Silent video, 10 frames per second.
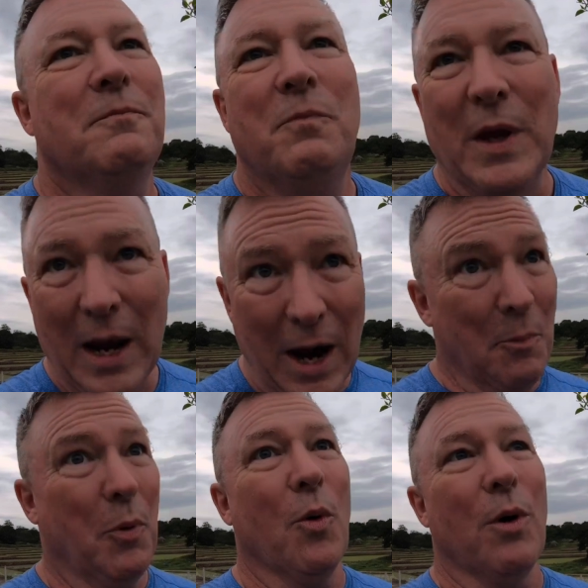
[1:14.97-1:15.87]
the
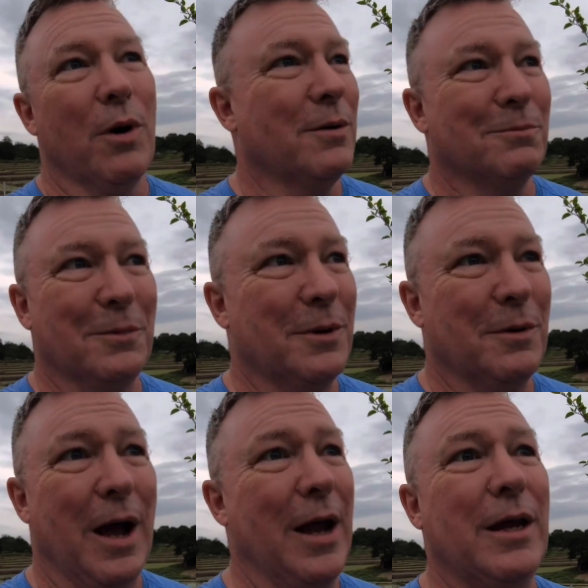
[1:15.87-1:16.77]
airport.
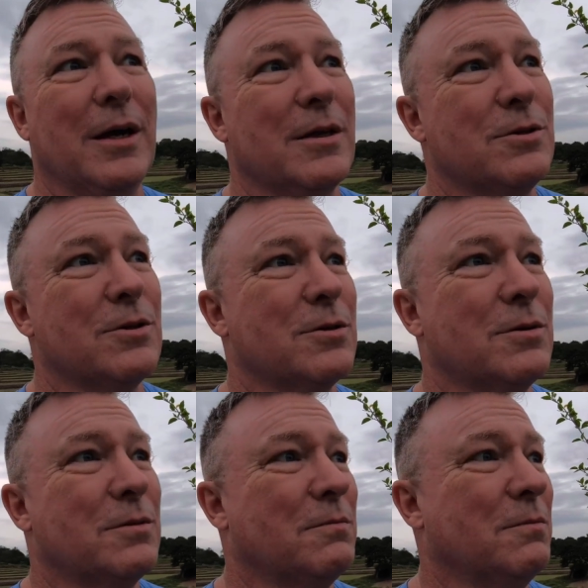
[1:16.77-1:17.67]
Naiya is
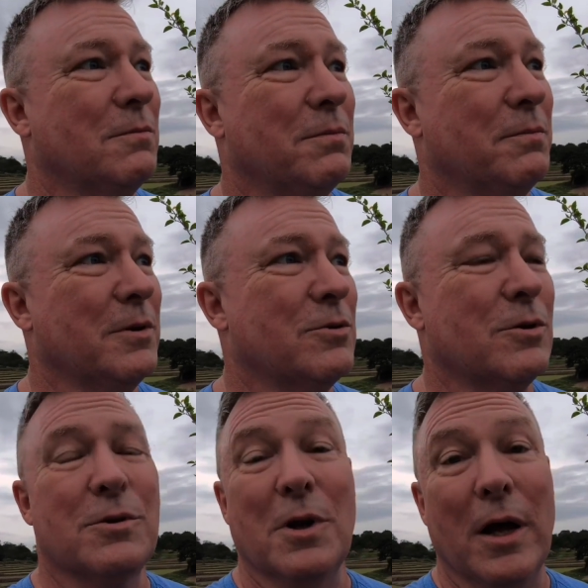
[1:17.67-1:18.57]

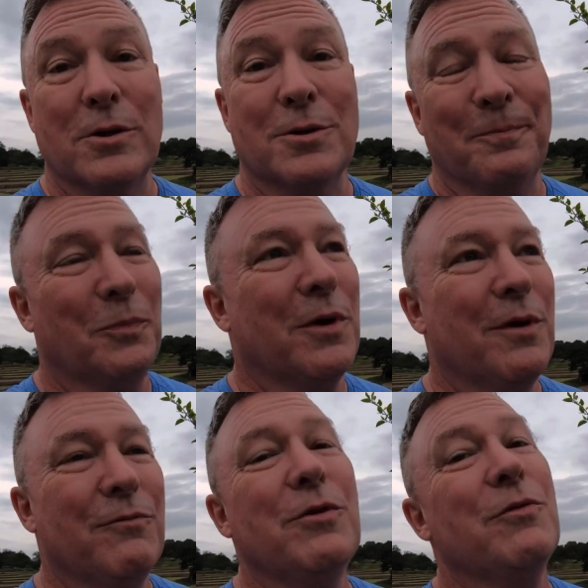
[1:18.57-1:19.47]
just nuts.
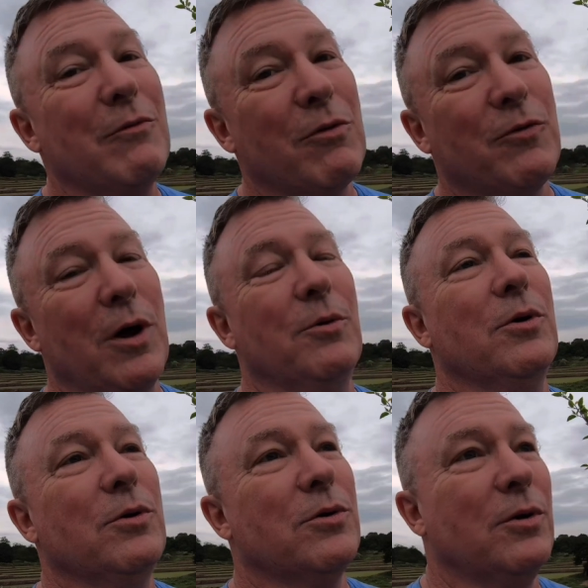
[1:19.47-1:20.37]
If you've never
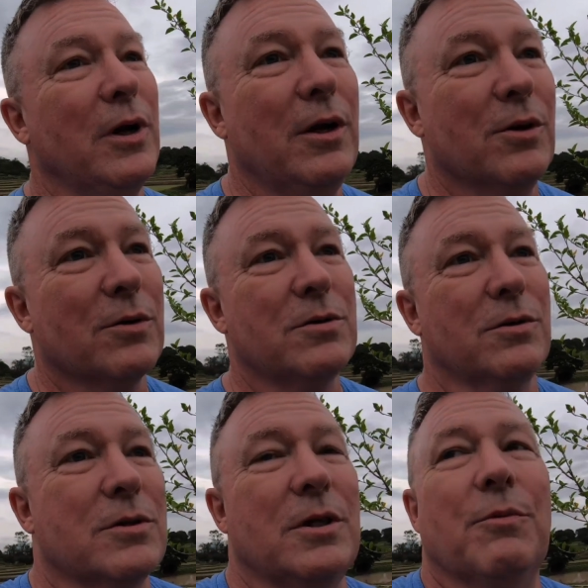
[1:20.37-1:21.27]
flown through there, you'll
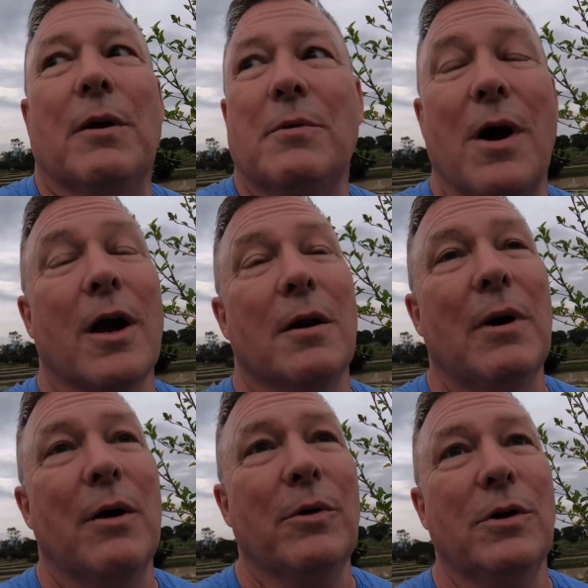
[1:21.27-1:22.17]
see what I'm talking
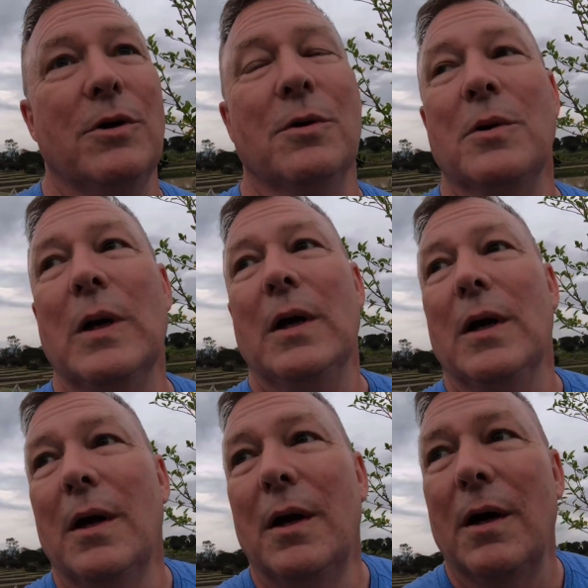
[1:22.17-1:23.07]
about when you do.
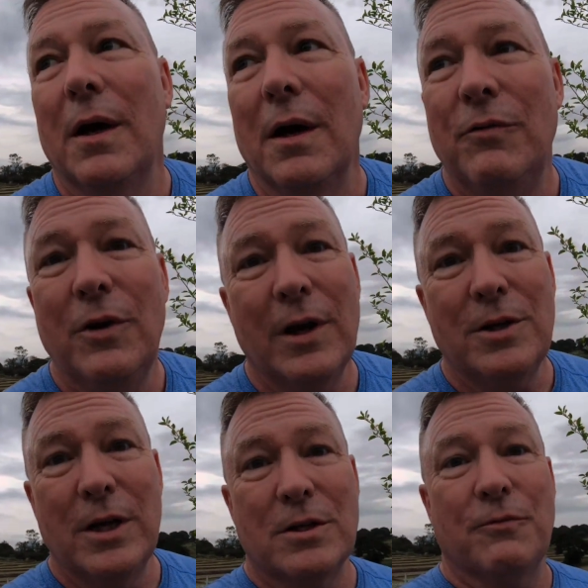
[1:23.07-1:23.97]
If you get a
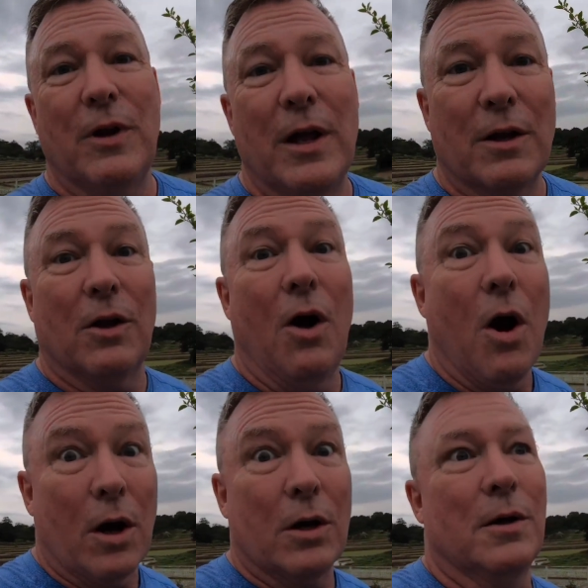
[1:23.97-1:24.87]
chance to fly to
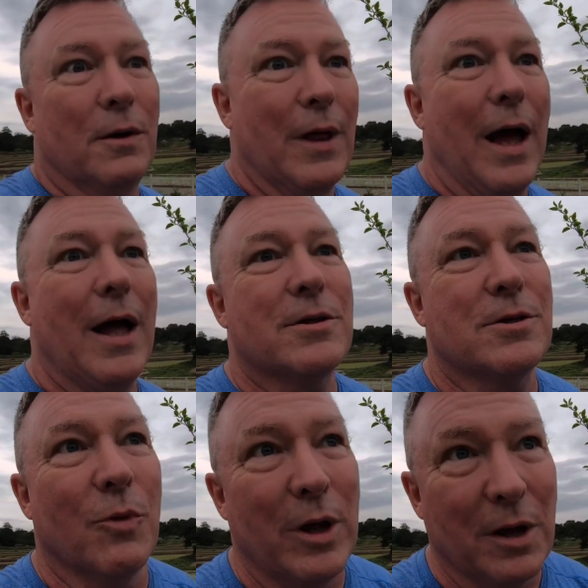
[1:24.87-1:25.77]
Clark, that's
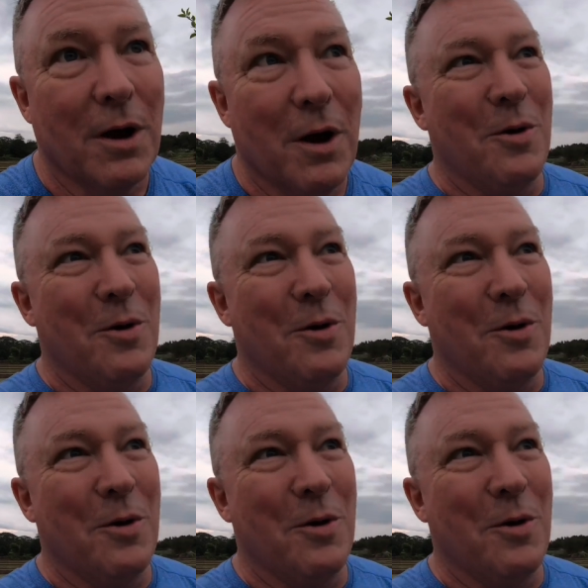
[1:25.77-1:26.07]
the way to go.